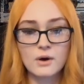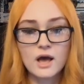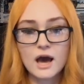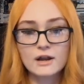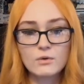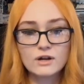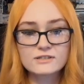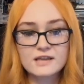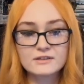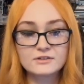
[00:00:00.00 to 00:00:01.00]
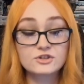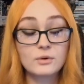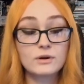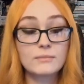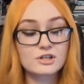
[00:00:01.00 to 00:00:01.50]
I don't want to say that they're just
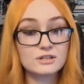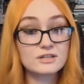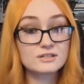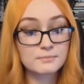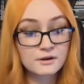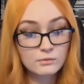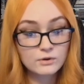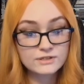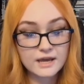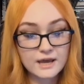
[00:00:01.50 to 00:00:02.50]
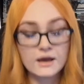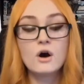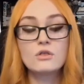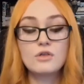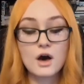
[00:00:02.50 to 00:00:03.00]
going to magically disappear one day,
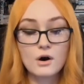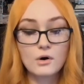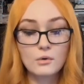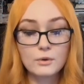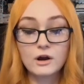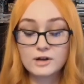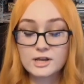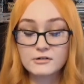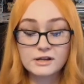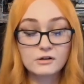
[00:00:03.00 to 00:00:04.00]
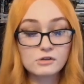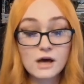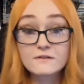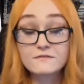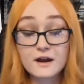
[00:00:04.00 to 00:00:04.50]
though we are hearing a
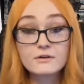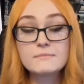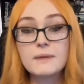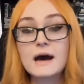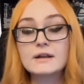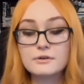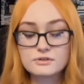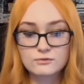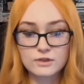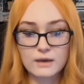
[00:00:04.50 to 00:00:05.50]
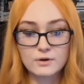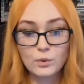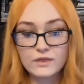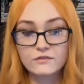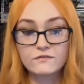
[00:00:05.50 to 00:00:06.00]
lot of very bad news for them. And
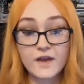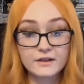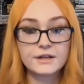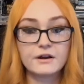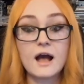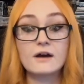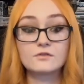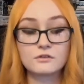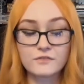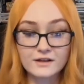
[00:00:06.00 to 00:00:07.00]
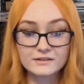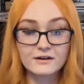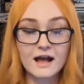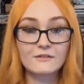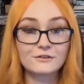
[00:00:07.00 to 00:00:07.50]
with failure after
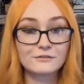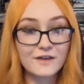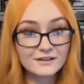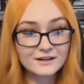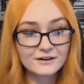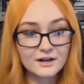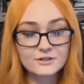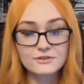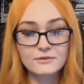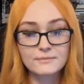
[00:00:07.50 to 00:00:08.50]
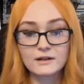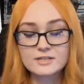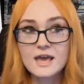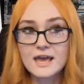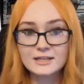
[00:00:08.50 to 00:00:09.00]
failure after failure under their belt,
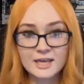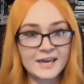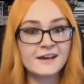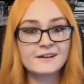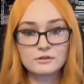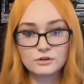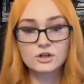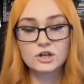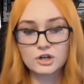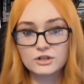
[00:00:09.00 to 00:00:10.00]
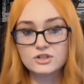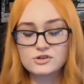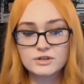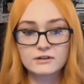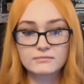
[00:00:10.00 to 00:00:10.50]
it can't look good
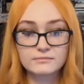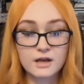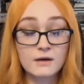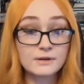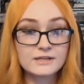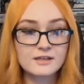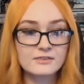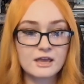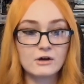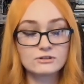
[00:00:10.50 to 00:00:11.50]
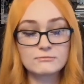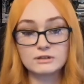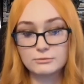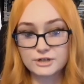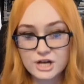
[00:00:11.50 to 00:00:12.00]
to the companies that they
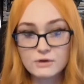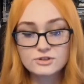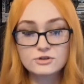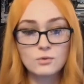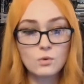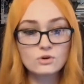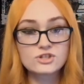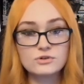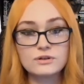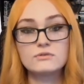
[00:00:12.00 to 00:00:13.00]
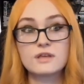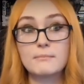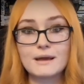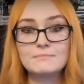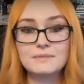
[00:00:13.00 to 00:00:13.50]
ultimately reach out to, or studios that
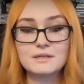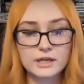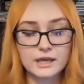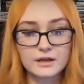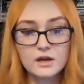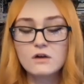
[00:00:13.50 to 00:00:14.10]
might be looking for